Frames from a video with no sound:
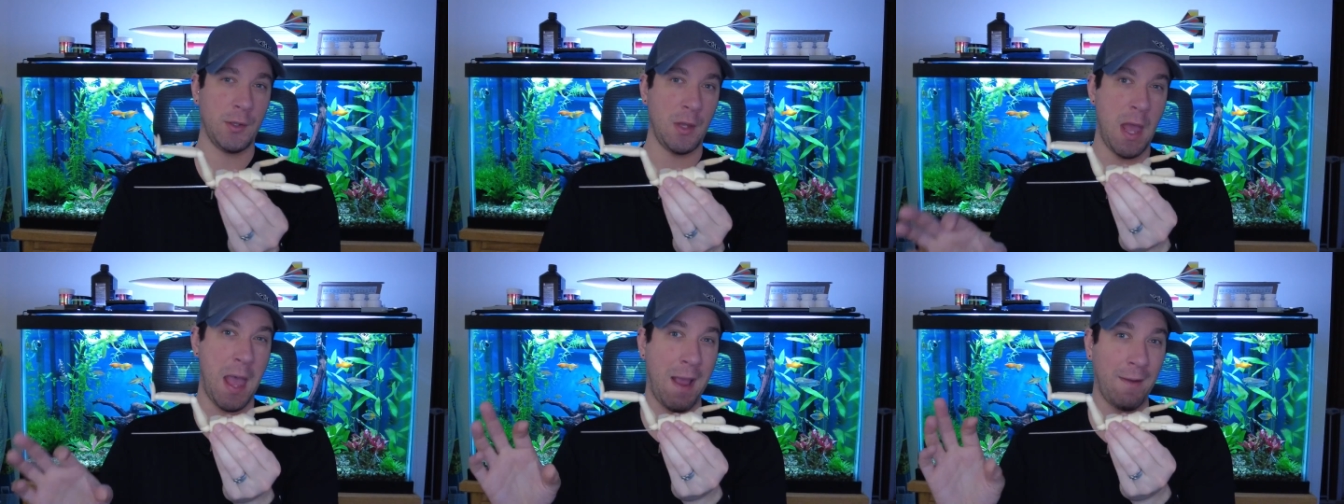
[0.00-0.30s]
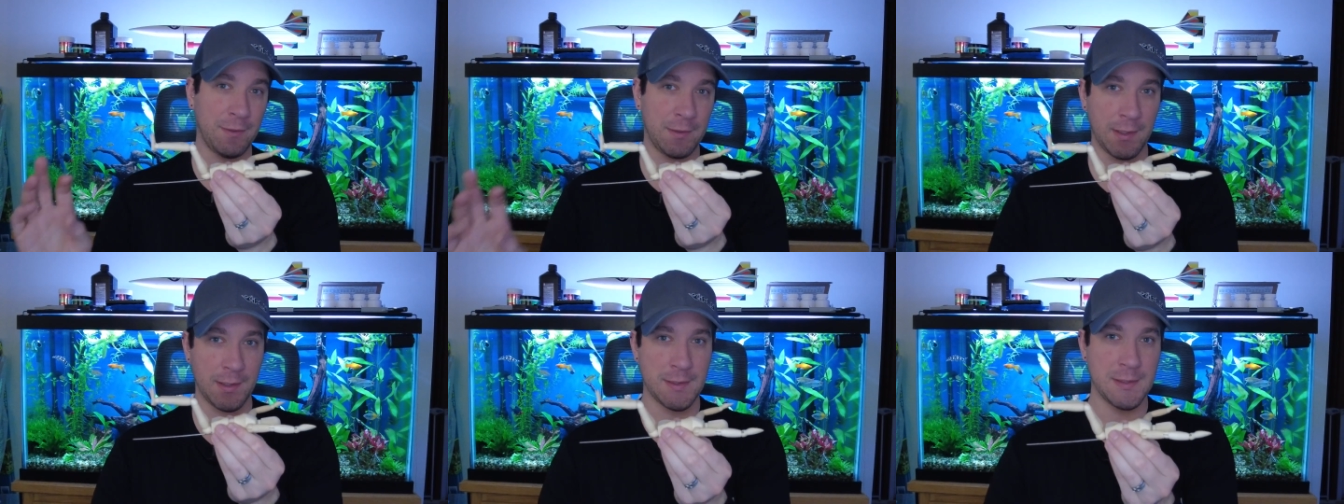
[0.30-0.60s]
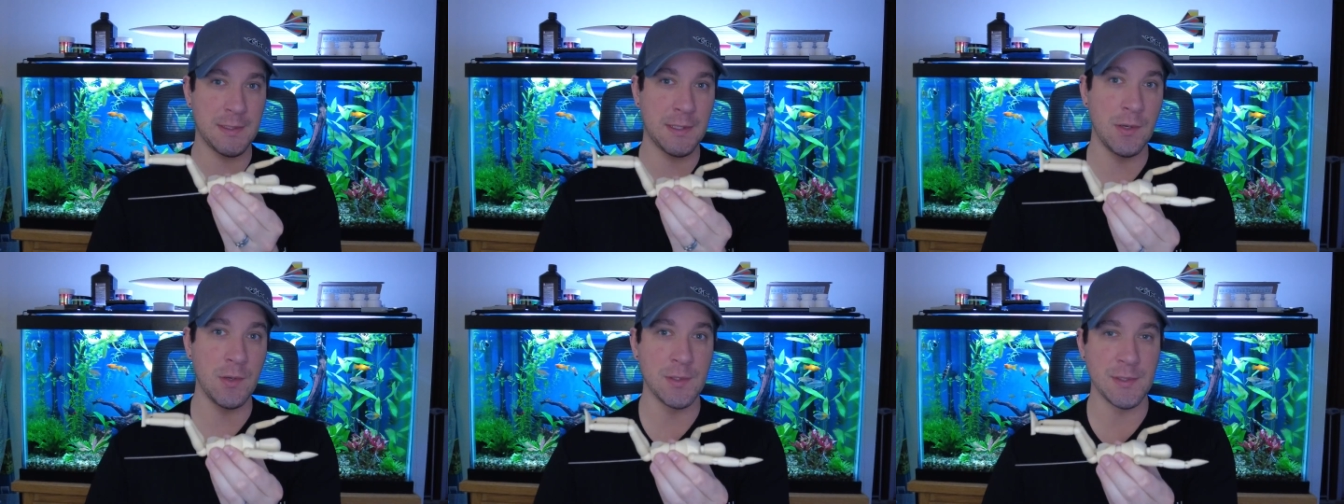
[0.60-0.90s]
You have to
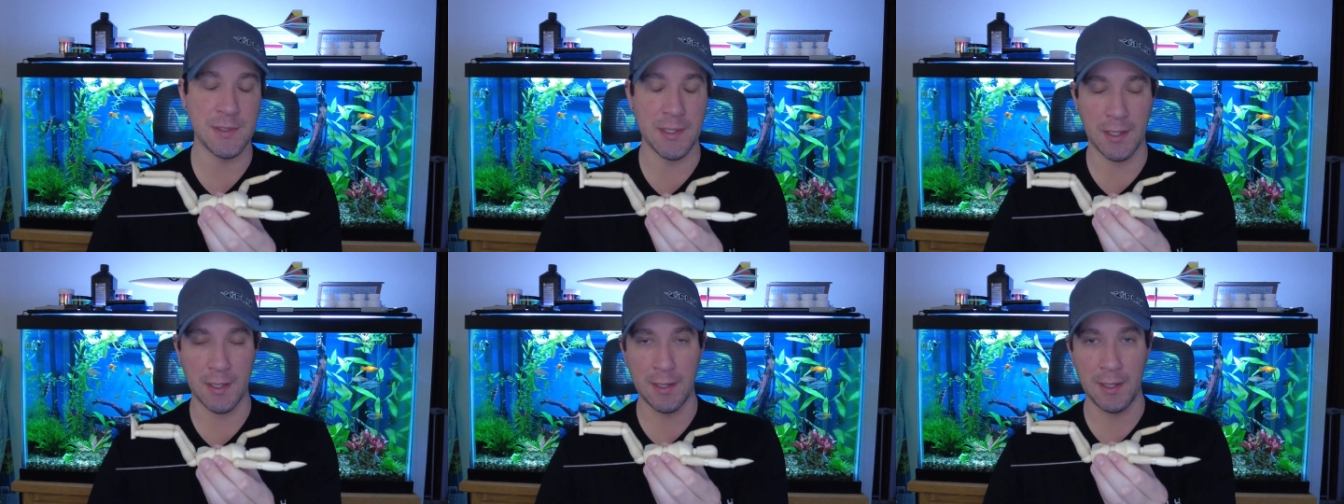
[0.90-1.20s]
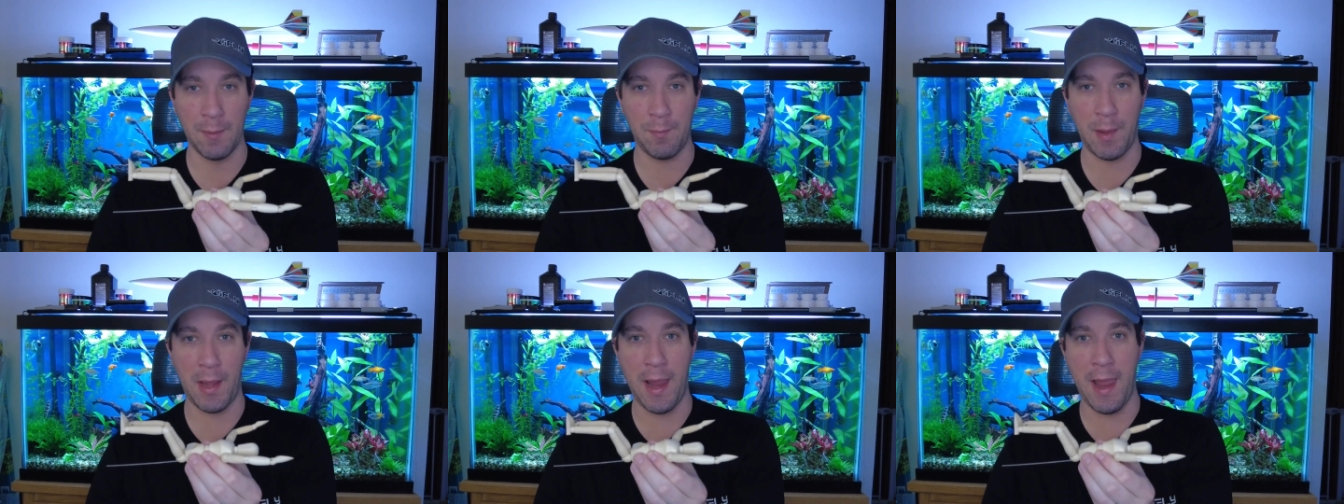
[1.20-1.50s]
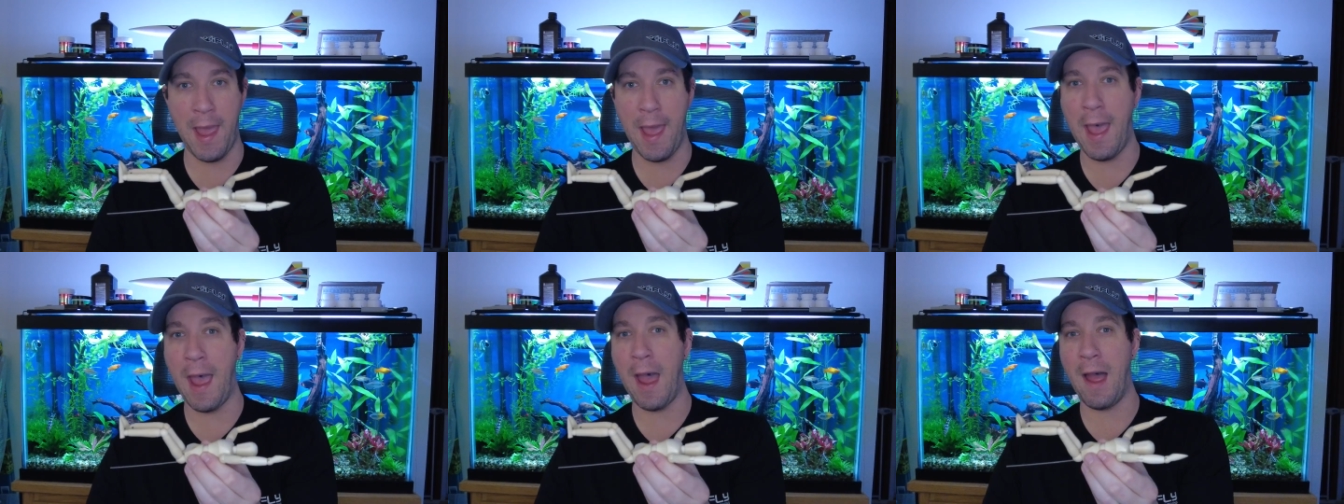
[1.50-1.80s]
excuse the clip I
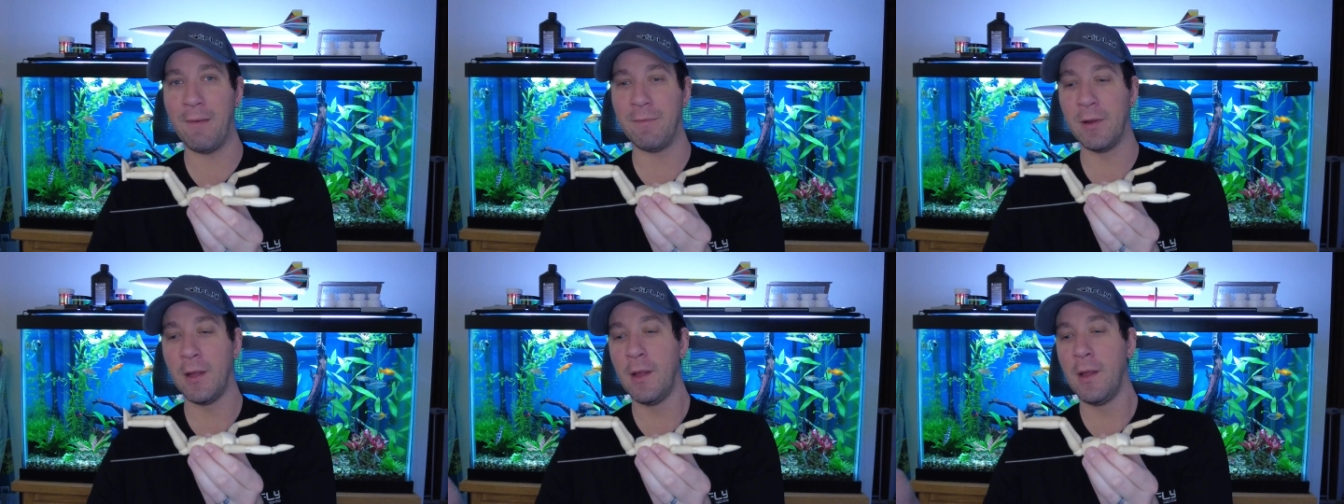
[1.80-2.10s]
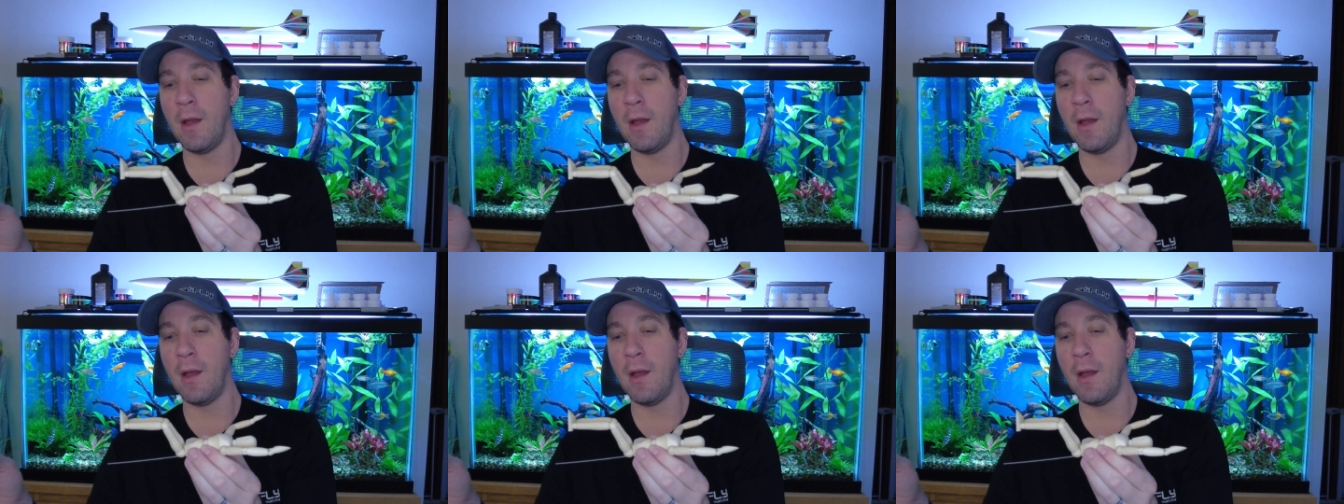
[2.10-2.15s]
have.